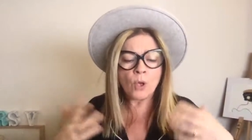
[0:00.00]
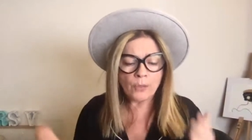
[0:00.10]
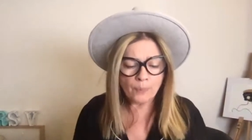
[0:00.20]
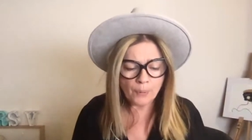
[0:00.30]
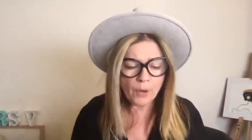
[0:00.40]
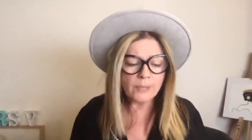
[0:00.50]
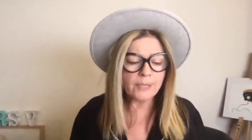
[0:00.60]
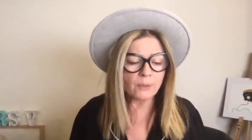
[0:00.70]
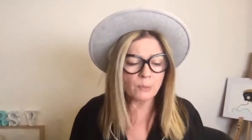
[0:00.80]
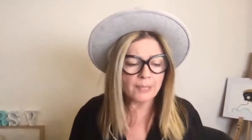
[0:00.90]
the
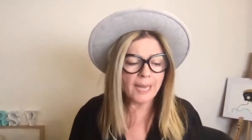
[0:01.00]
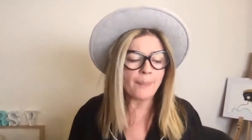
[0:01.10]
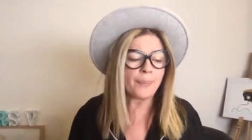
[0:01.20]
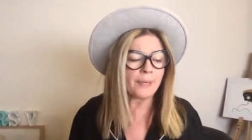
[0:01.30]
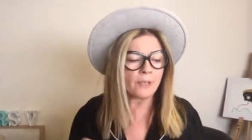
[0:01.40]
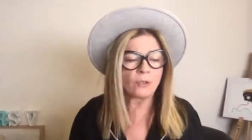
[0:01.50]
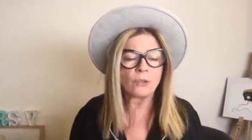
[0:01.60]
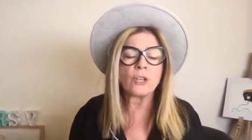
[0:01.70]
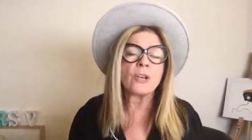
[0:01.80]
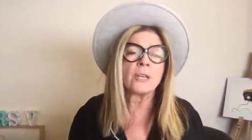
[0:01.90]
process, what's happened, and your
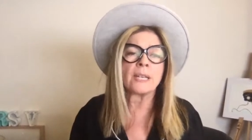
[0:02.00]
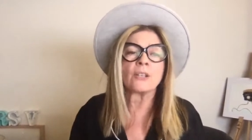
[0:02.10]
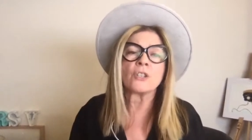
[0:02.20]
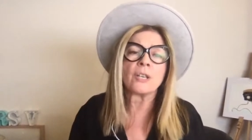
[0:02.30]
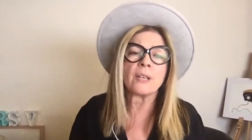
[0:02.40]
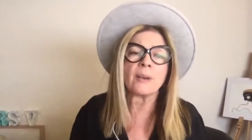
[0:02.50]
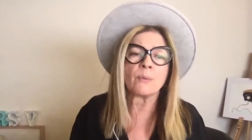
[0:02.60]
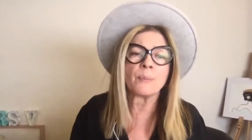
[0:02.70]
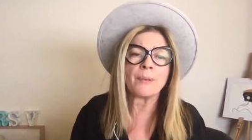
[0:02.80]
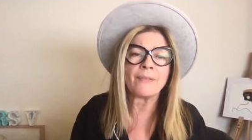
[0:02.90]
learning, and share that
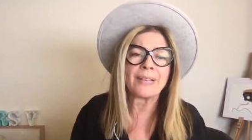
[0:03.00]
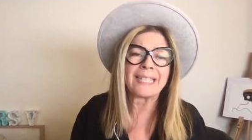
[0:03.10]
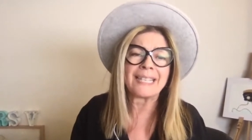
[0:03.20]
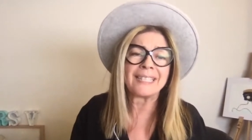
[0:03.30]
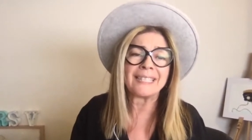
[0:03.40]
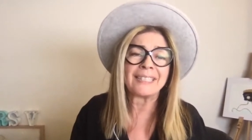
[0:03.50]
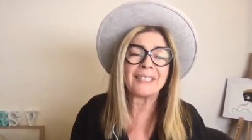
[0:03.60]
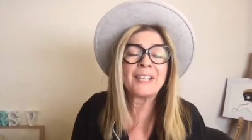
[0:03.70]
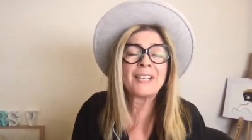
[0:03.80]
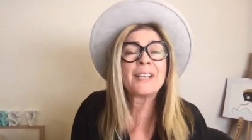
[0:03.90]
would be fantastic.
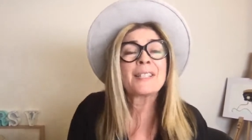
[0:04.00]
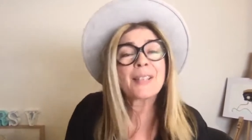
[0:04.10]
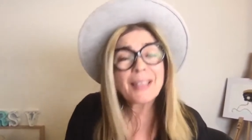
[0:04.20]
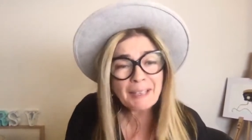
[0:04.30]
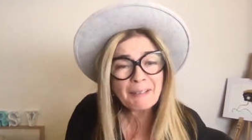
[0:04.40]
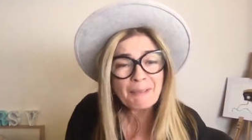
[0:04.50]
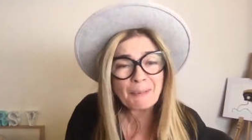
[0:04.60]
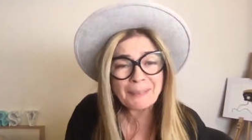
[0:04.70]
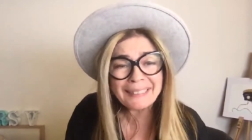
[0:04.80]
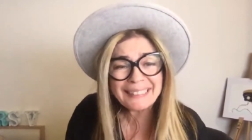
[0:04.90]
So thank you, Robyn.